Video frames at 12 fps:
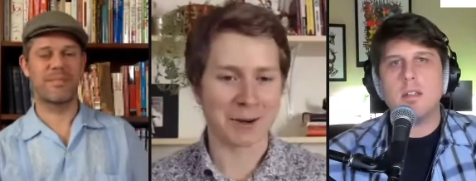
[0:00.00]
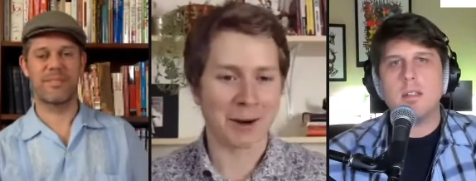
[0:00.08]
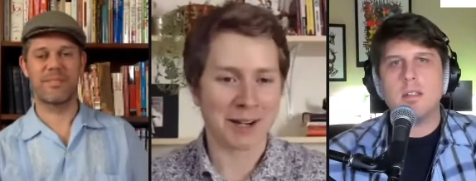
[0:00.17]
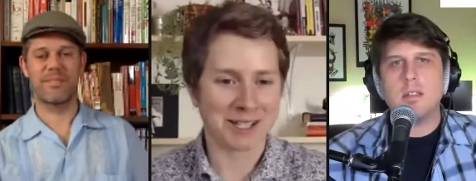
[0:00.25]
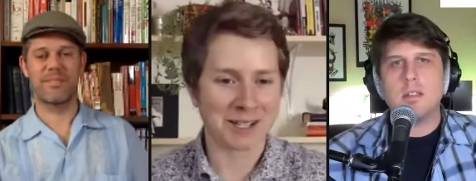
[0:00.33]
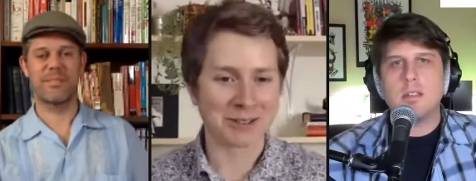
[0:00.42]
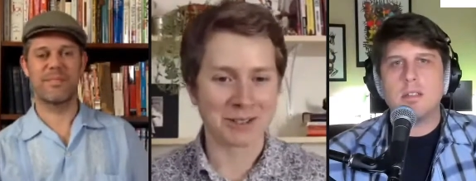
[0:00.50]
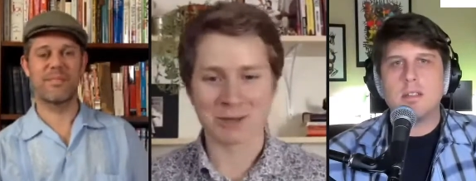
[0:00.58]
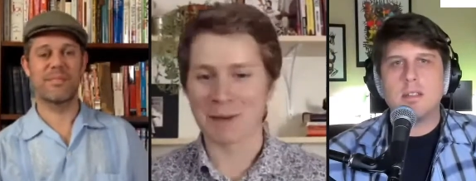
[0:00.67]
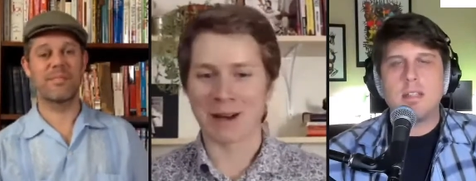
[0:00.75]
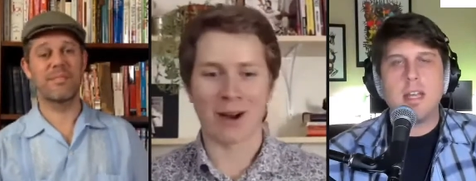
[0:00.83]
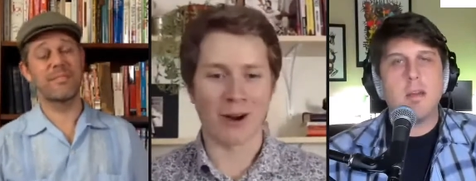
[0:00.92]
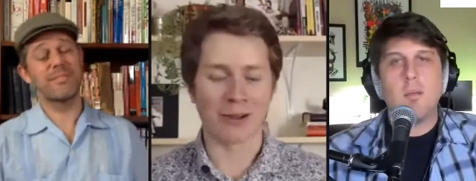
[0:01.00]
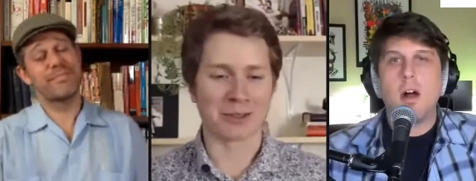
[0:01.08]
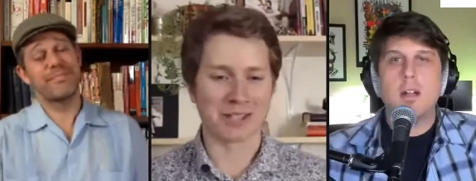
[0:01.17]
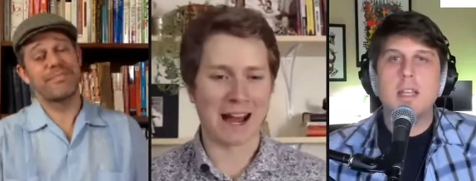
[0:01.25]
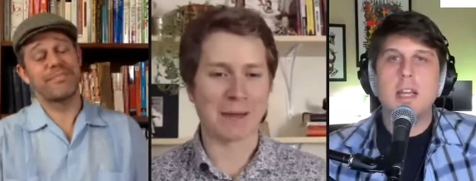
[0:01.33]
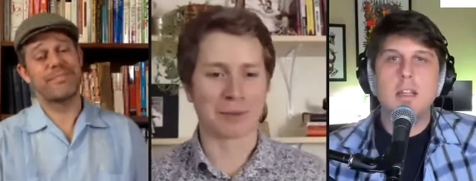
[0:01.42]
Speaker 1: to where students are Tim, spending.
Speaker 2: I'll
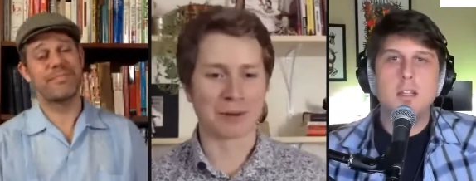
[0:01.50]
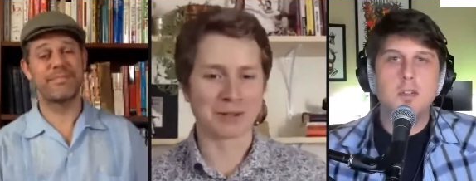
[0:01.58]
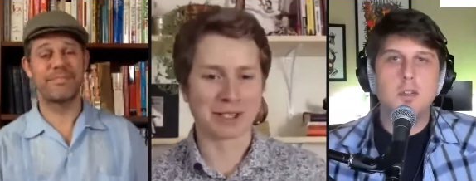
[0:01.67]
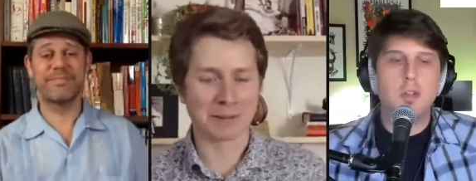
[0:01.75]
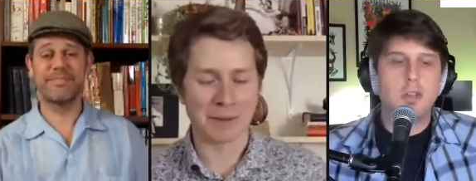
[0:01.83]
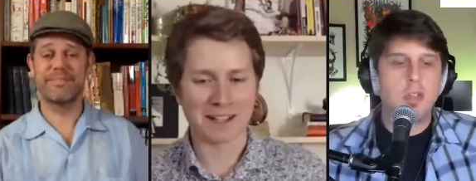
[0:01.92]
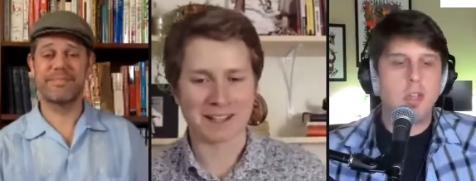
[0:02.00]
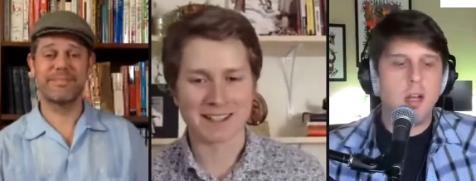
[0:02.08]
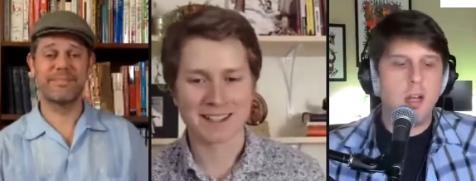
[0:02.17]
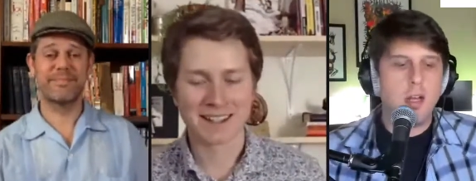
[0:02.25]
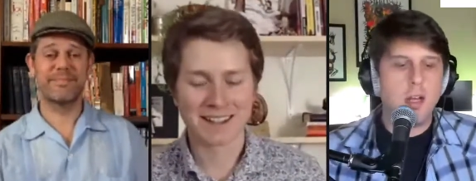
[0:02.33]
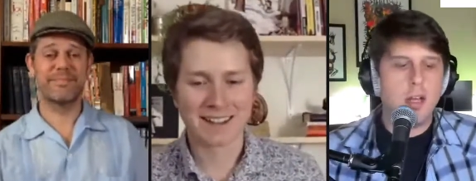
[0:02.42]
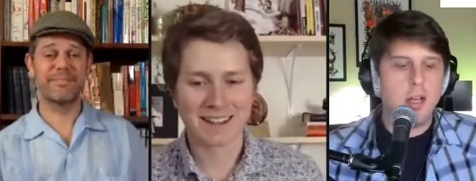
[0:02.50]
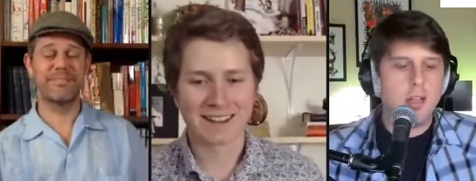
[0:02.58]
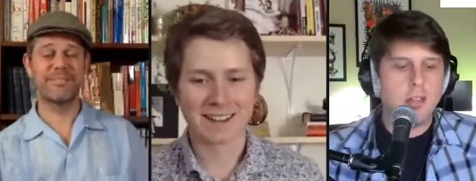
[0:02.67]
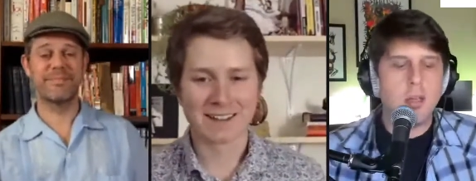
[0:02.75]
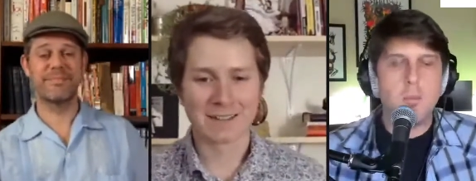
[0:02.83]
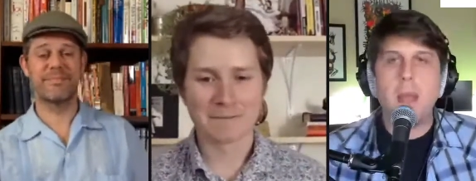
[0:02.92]
tell you the truth. Uh,
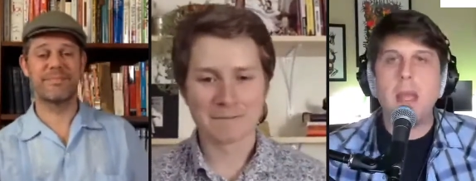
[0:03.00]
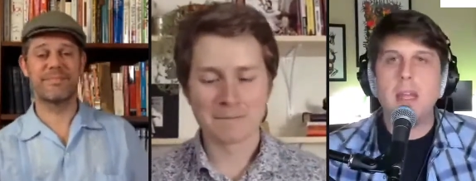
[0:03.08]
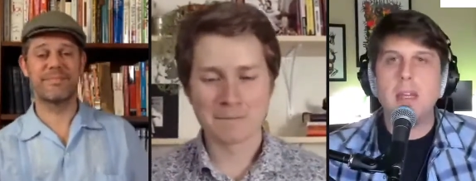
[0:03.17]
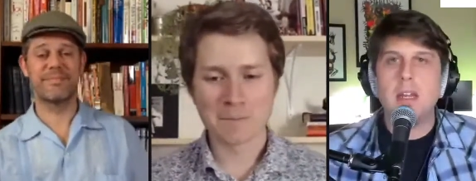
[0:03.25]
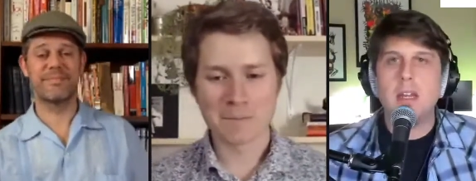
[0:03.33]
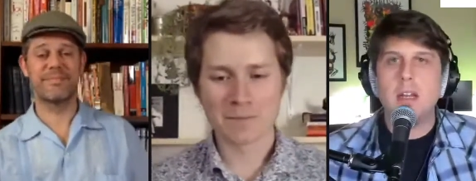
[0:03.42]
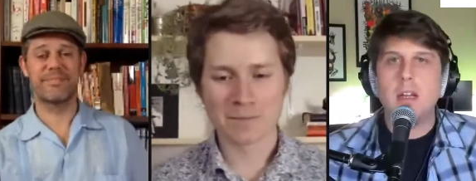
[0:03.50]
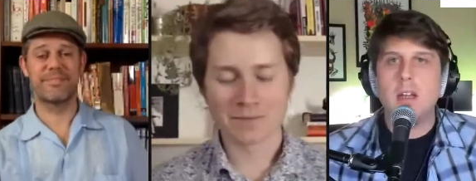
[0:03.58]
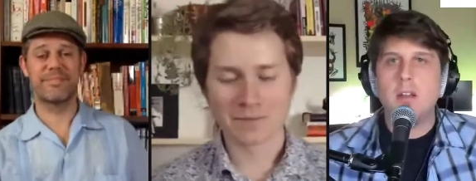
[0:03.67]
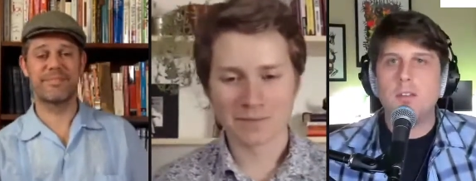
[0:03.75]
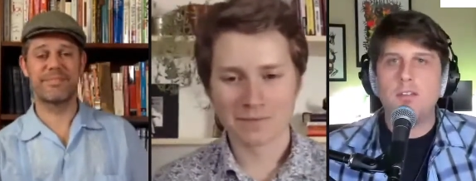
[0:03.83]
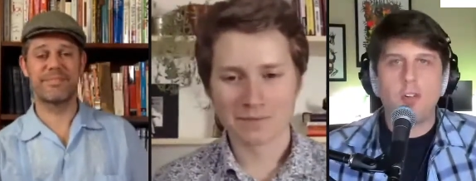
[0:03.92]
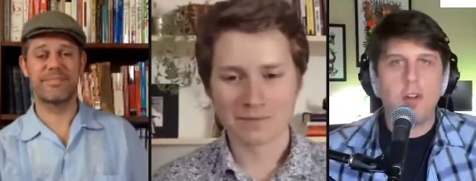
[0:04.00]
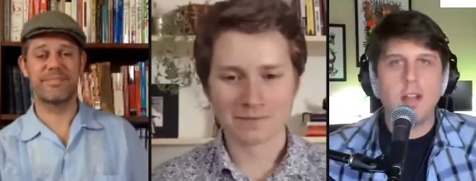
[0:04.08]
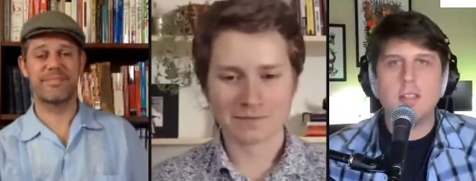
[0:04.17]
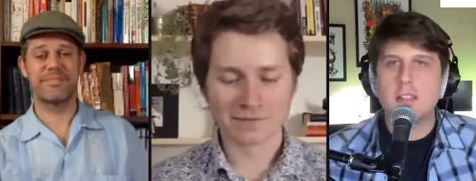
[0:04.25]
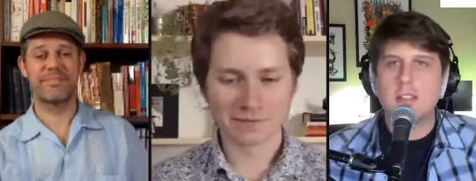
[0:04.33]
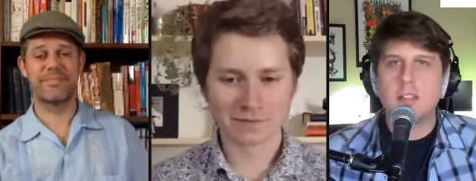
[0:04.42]
debate,
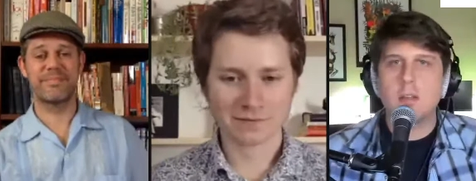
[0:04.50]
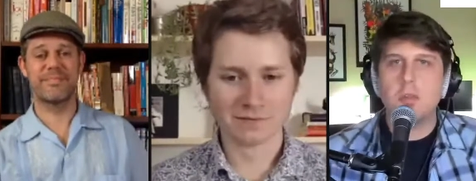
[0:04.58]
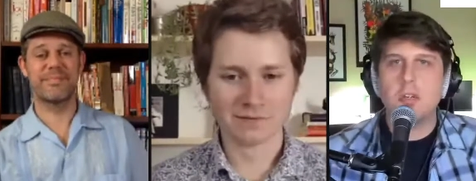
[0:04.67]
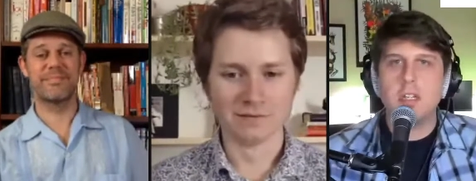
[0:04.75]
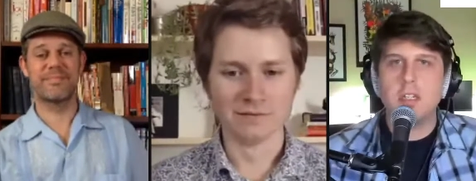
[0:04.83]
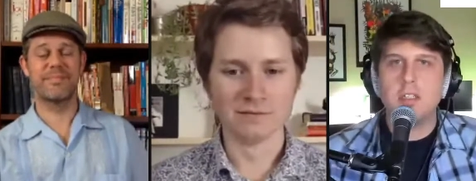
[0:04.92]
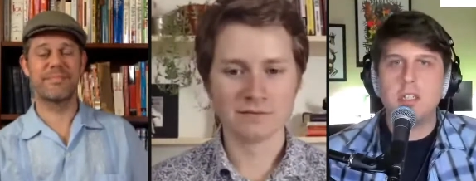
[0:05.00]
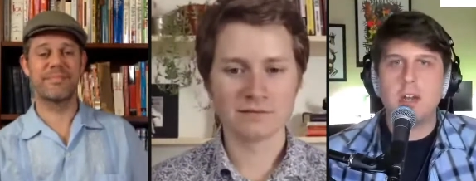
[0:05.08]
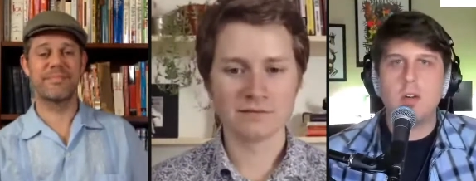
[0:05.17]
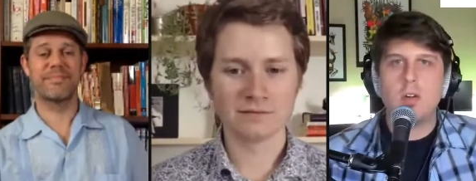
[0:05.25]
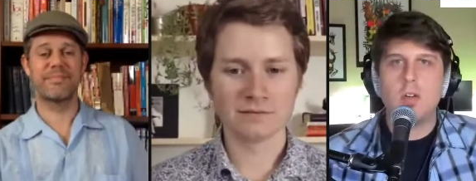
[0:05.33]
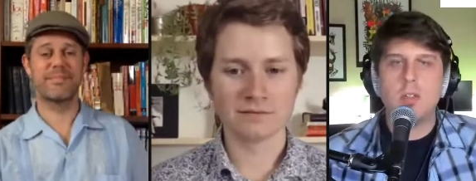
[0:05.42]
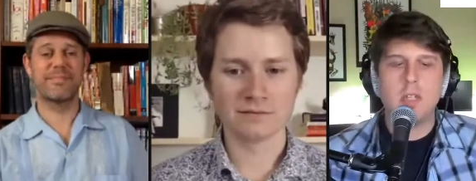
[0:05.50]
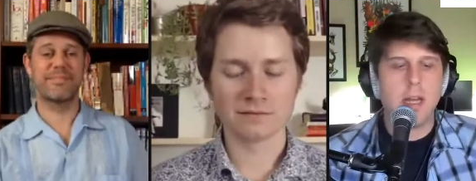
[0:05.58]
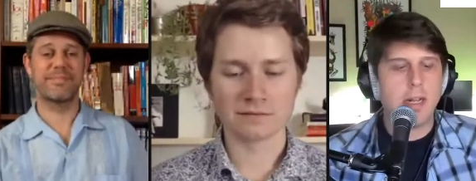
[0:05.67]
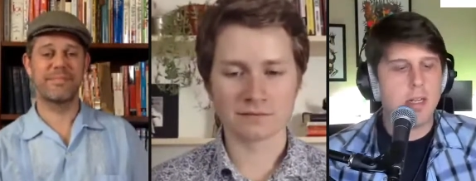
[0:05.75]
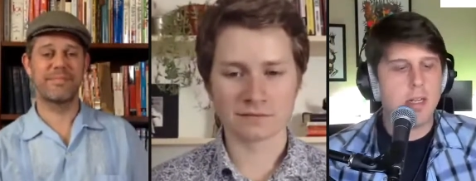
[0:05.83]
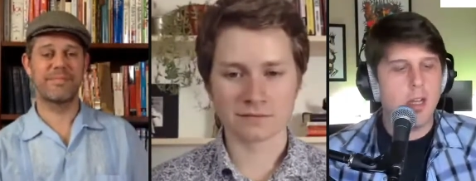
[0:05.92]
forensics community in general,
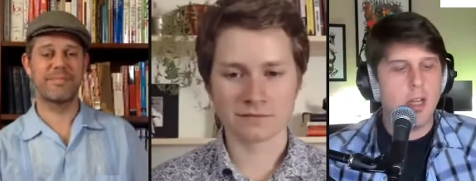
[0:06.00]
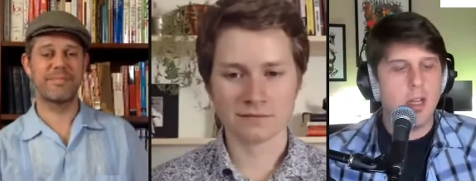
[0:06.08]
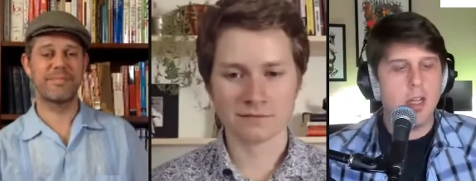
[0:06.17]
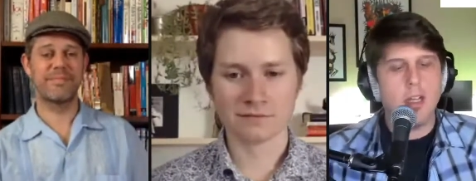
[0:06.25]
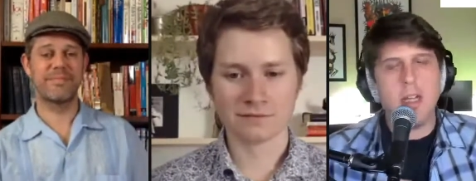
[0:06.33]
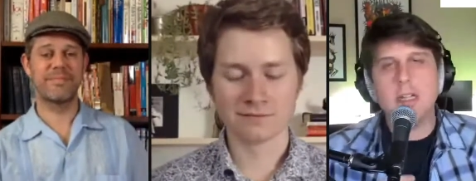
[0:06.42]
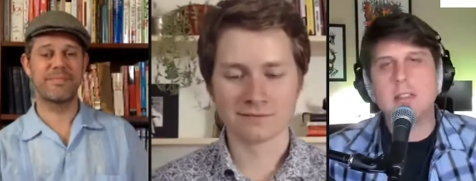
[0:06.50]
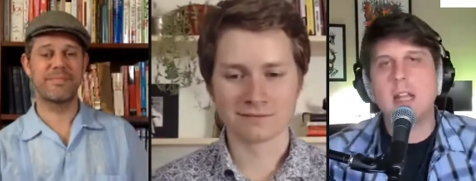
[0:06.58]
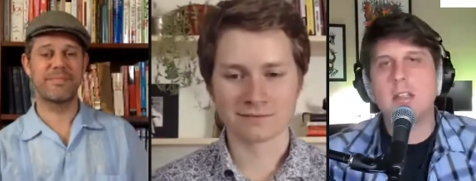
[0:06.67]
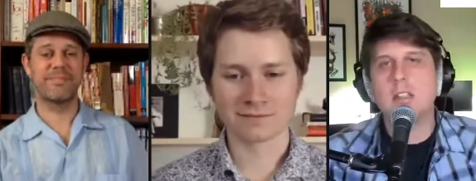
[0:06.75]
like it takes a